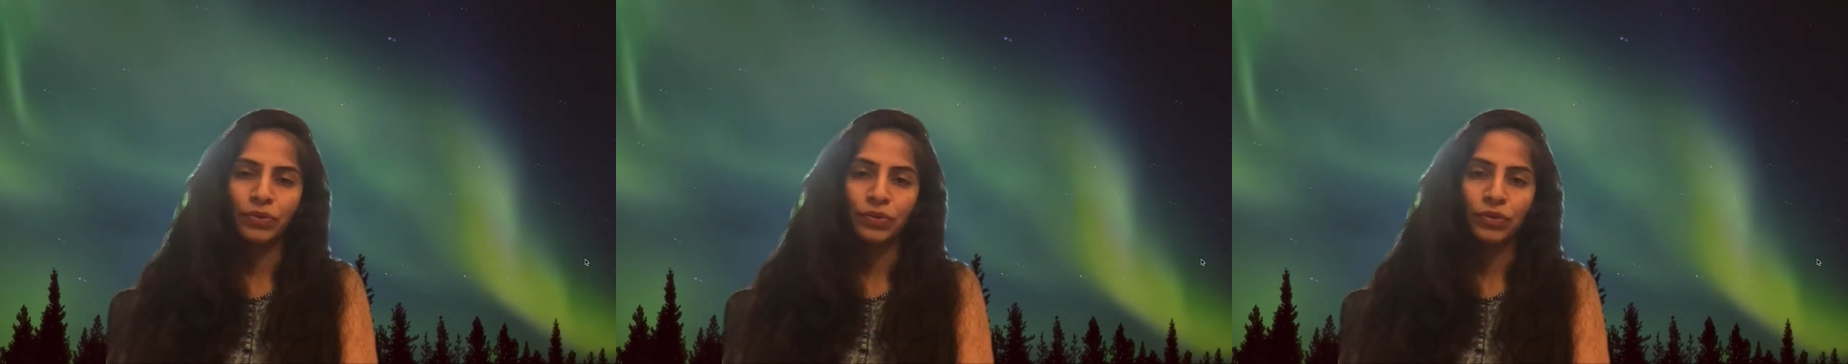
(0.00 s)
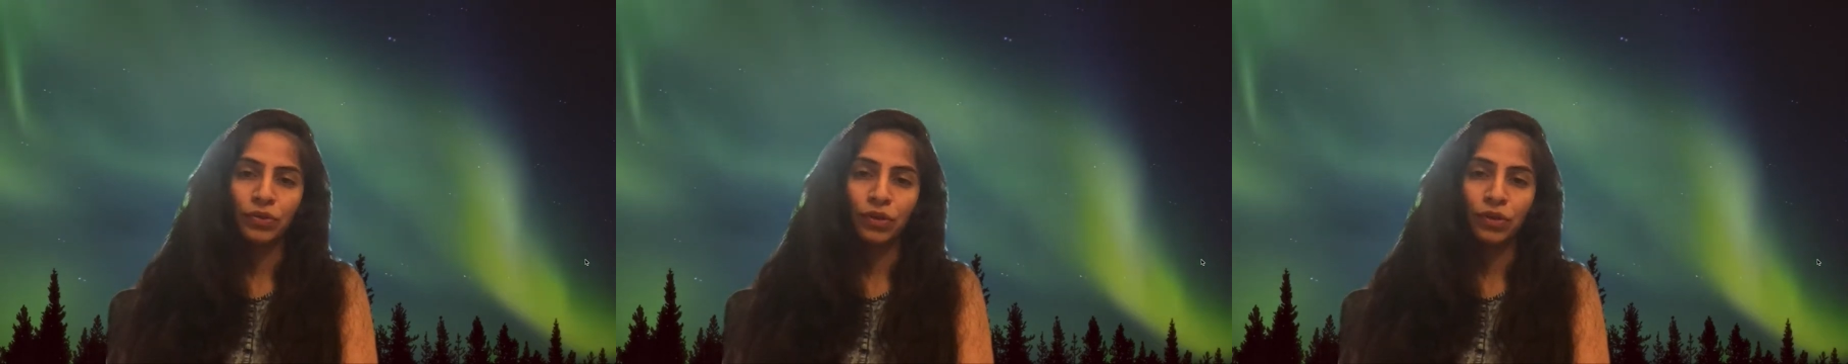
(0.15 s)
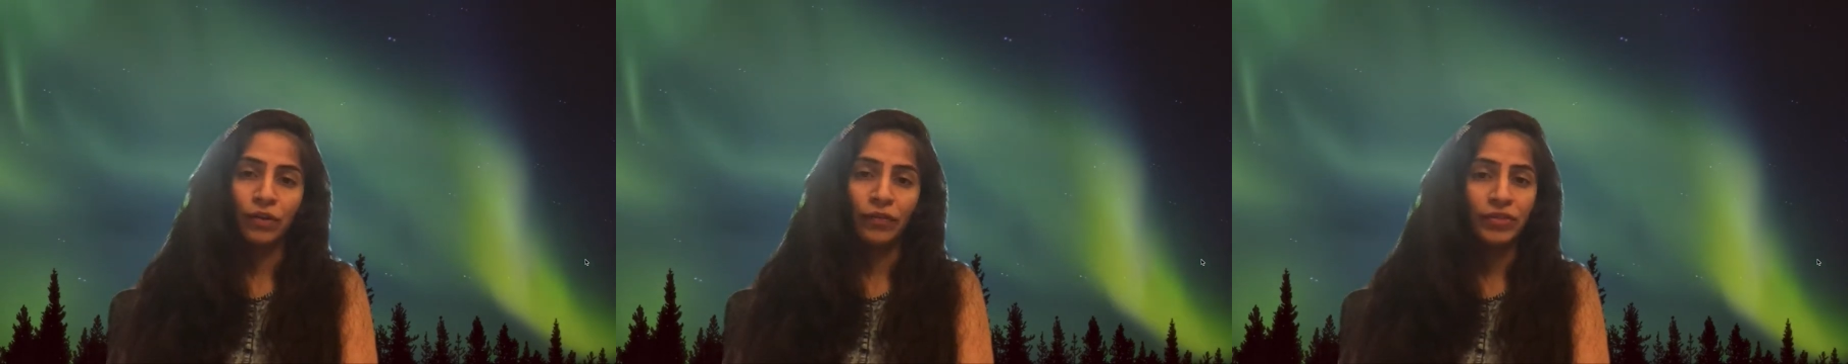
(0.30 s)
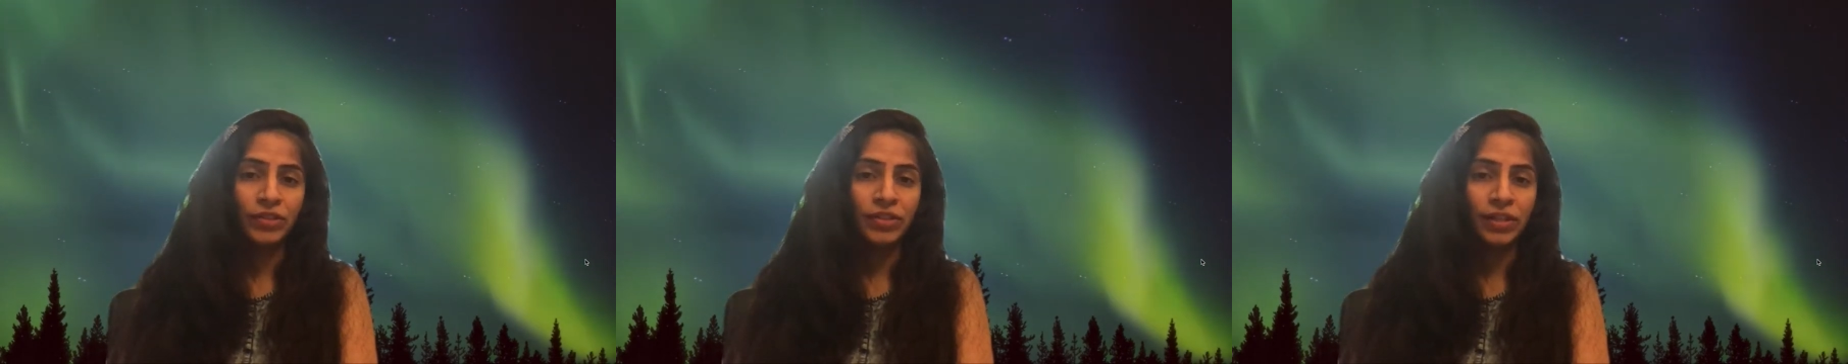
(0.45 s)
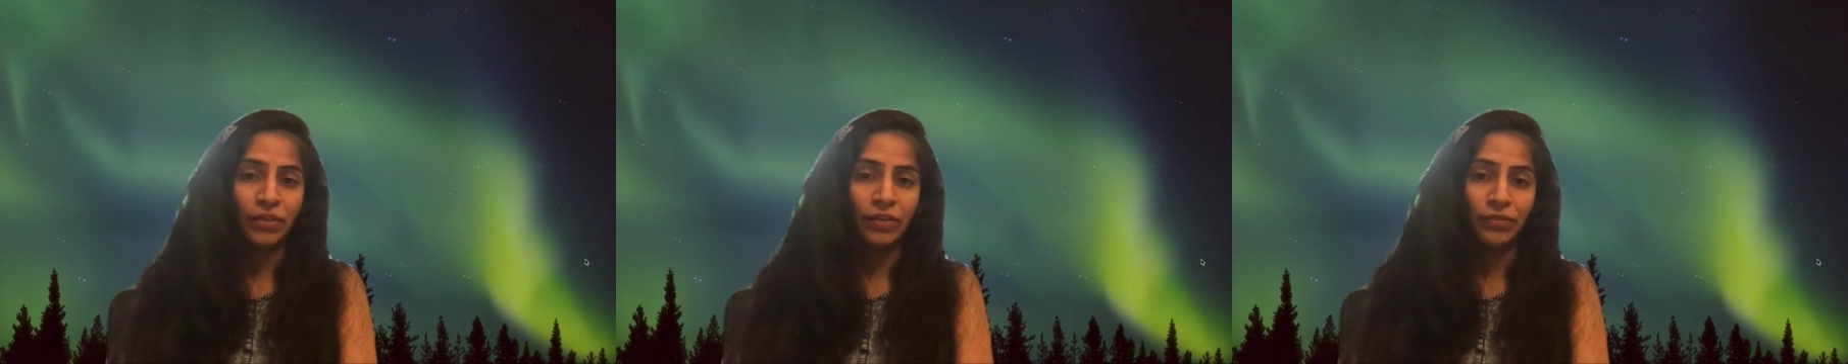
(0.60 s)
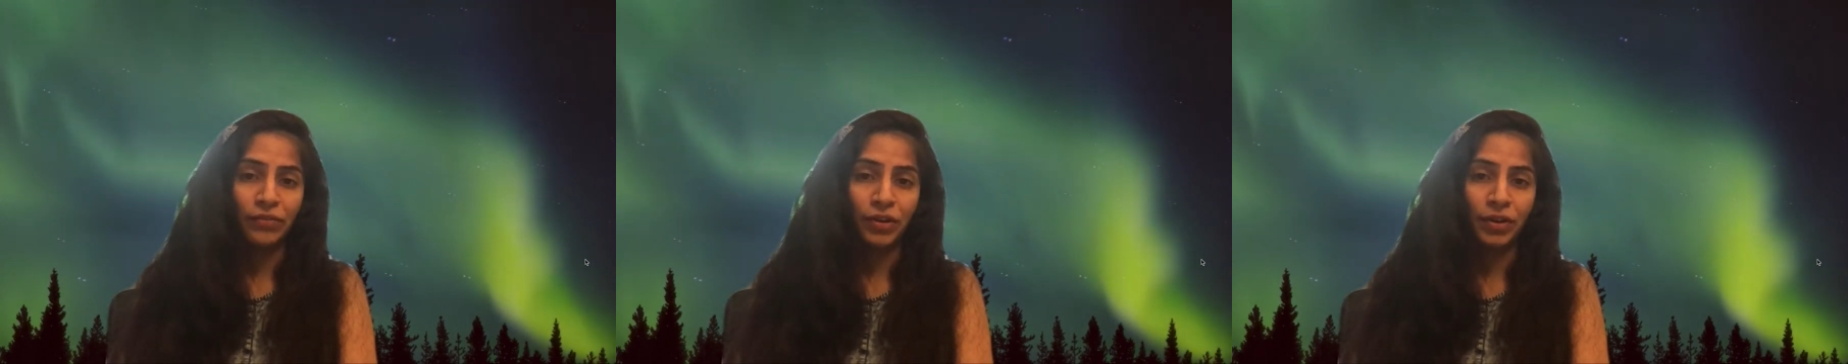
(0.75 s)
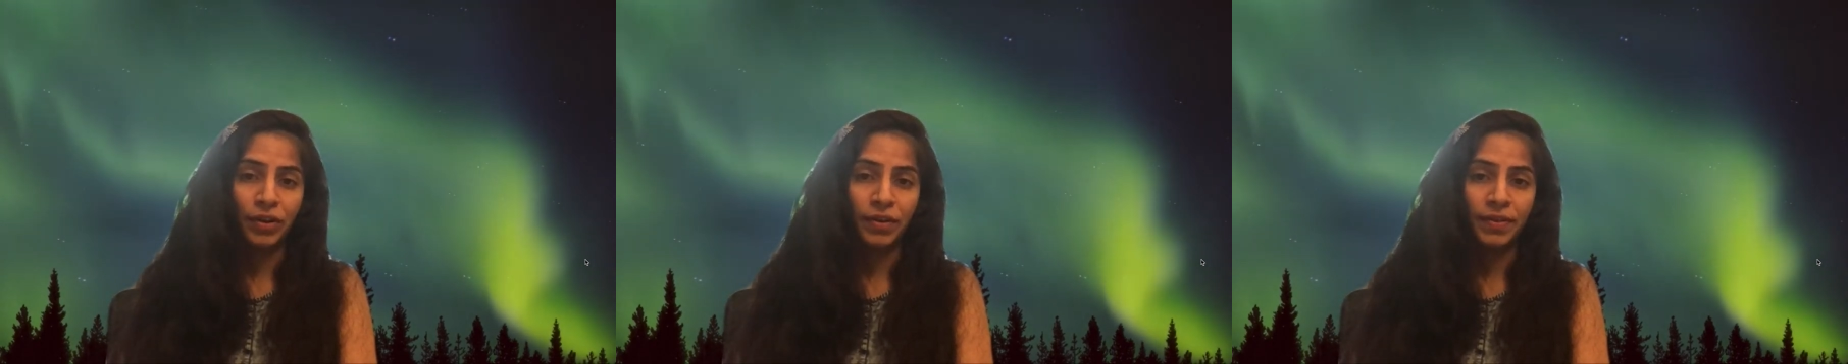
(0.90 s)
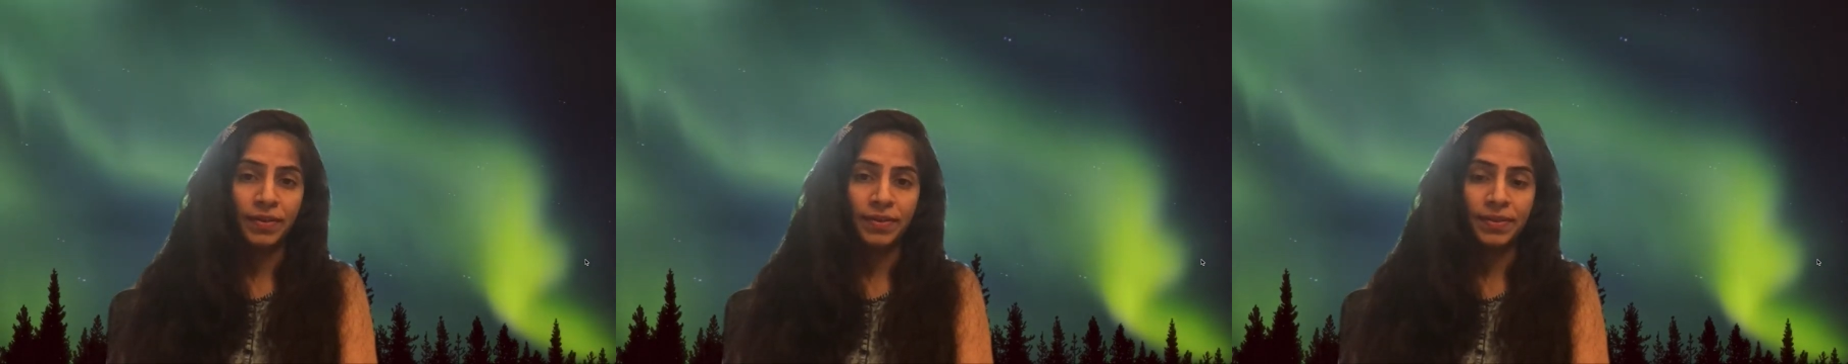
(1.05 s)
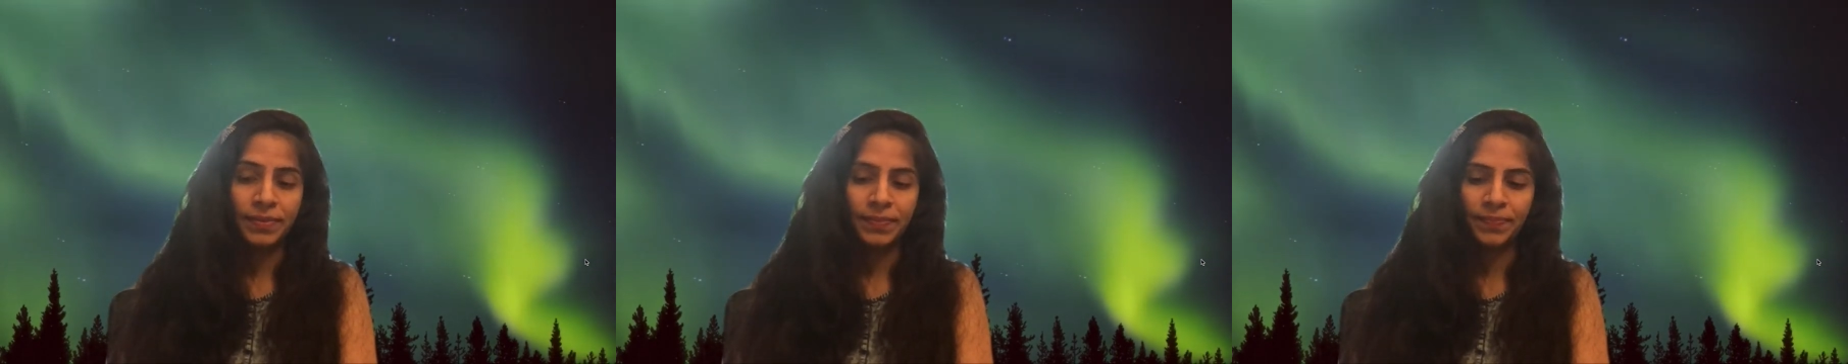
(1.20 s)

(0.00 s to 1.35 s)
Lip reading: of sufferance."